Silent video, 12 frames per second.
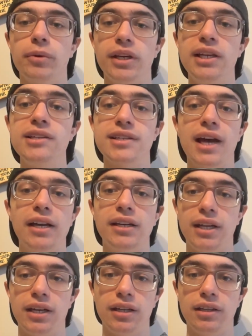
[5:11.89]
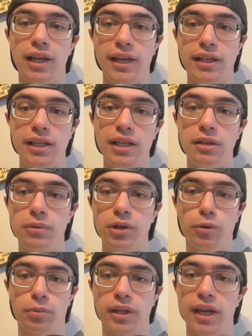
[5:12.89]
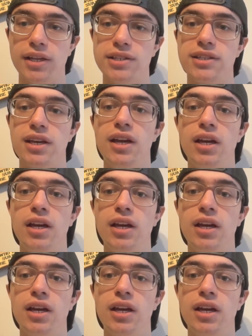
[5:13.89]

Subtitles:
but he's not needed. Like he can be replaced.